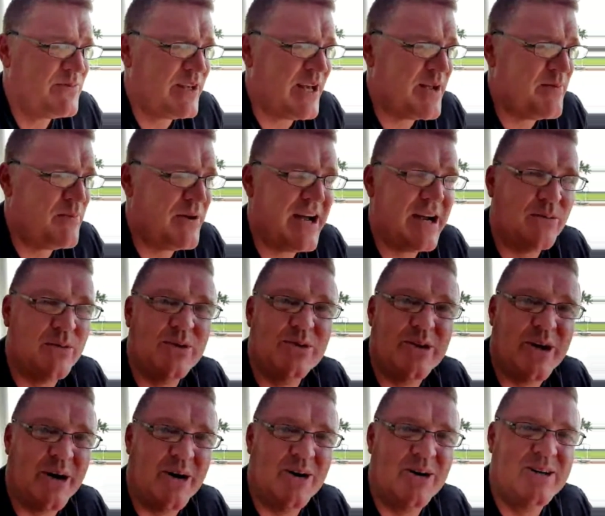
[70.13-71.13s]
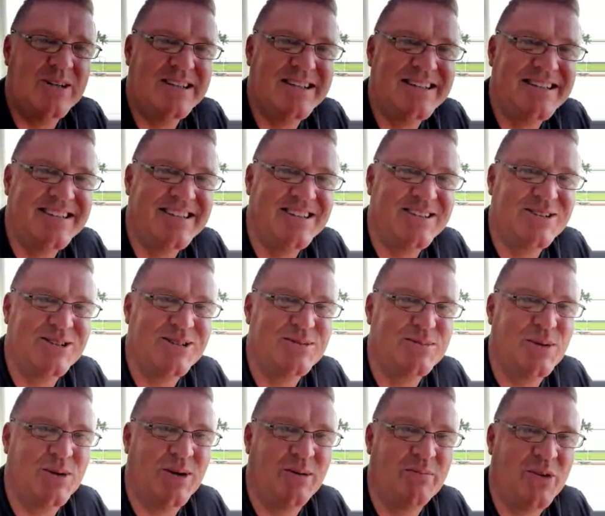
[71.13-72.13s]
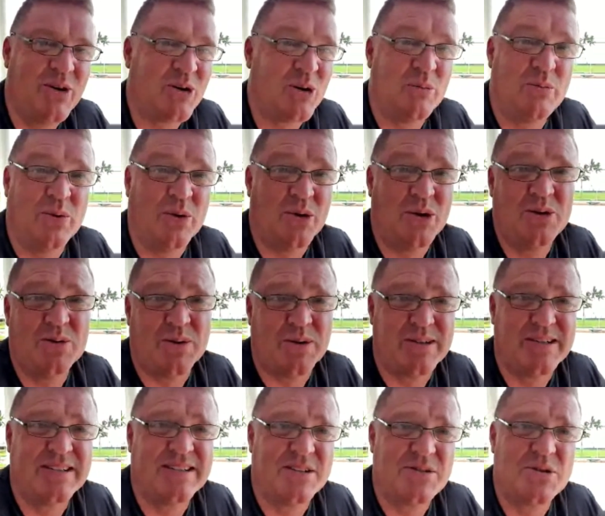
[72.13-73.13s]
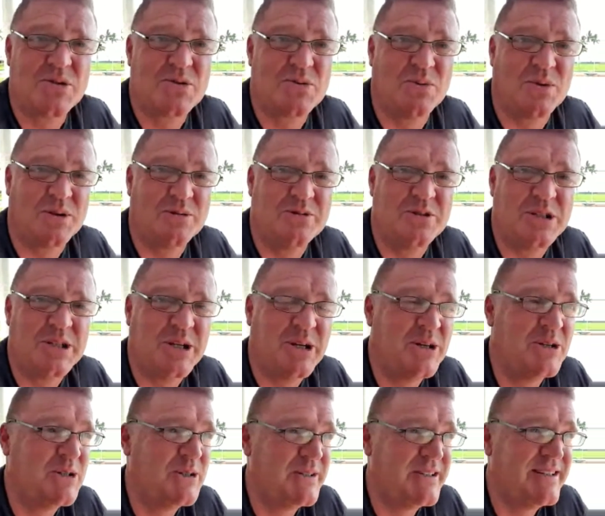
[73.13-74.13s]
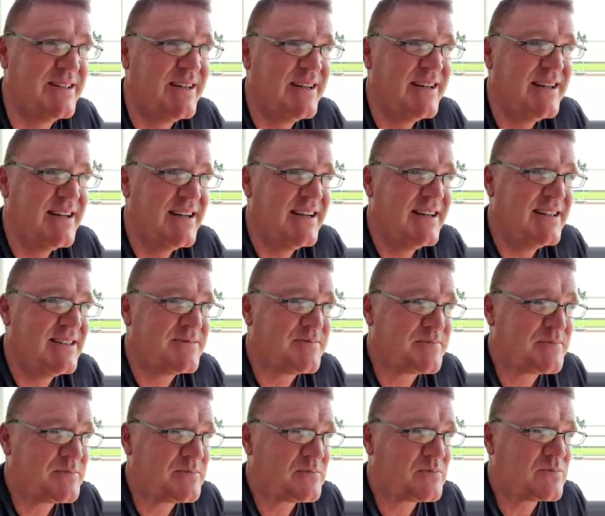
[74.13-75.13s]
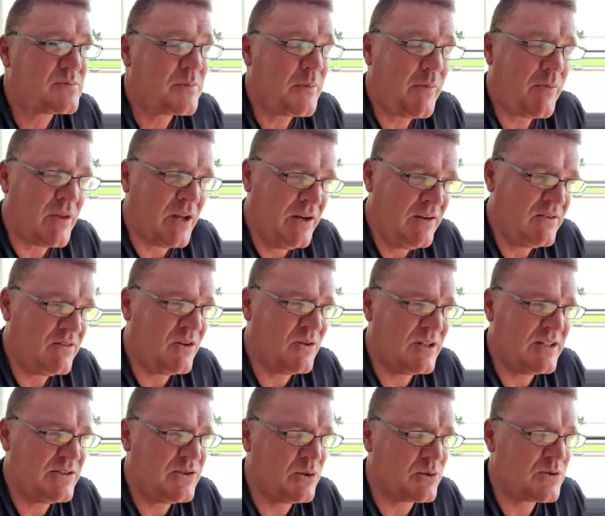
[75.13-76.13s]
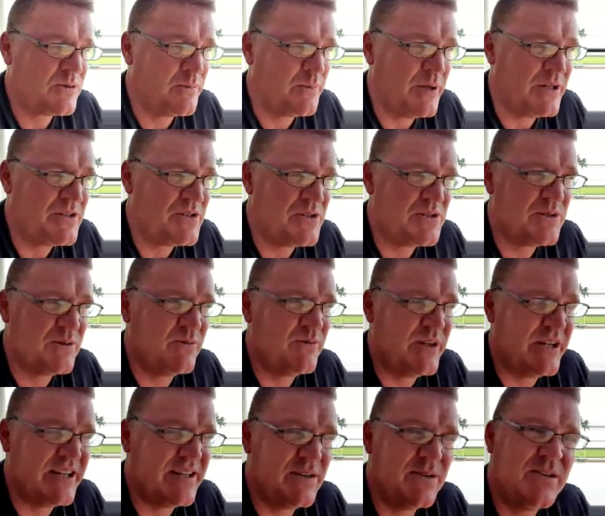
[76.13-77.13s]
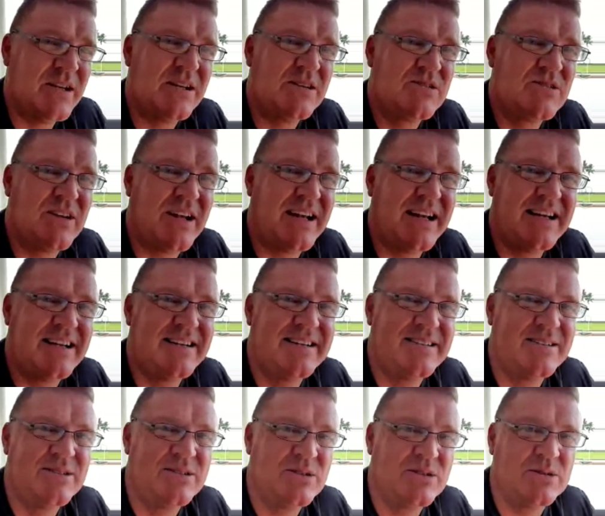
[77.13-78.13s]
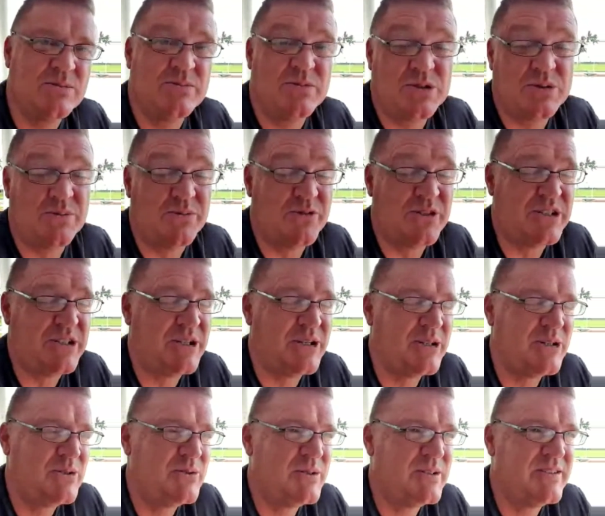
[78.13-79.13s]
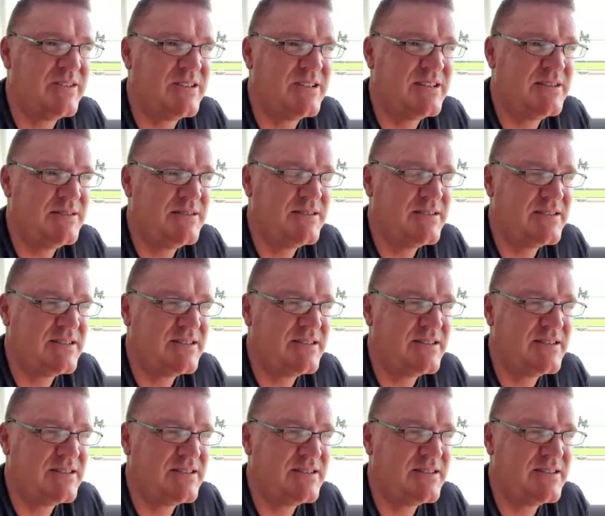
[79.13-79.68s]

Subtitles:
came back with no. And I said, well, I'm not going to put you on it. I just want a video. And so I took some pictures of their stand and some video, and I